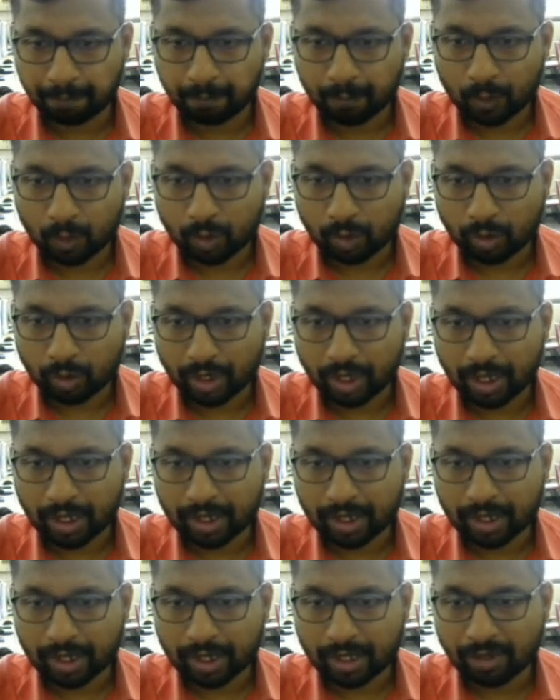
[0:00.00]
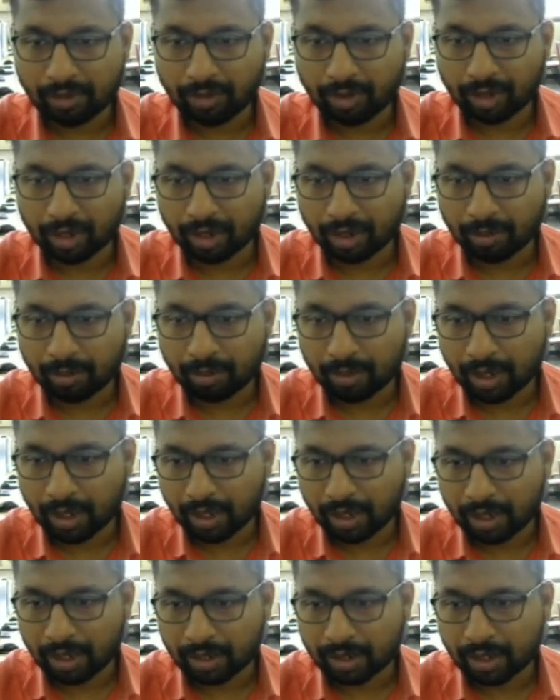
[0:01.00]
So here there is a fulcrum,
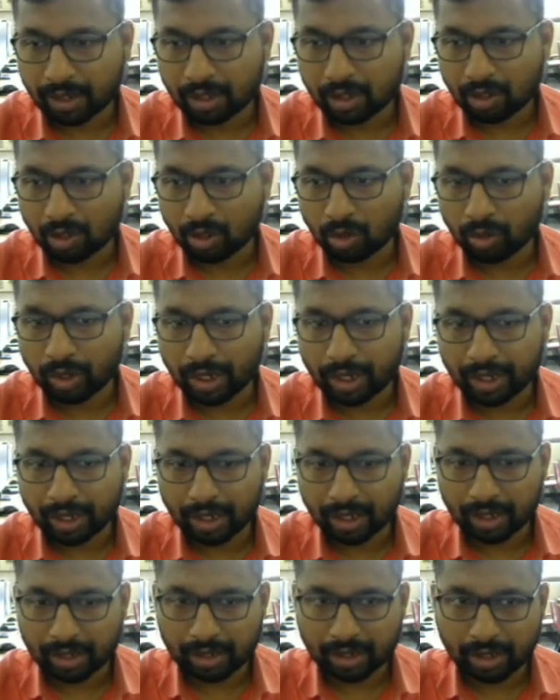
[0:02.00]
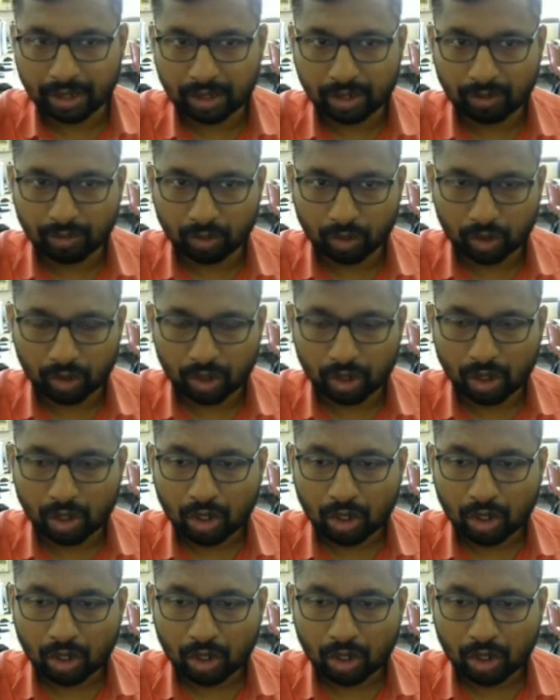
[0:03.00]
here there is a load, and here there is a force.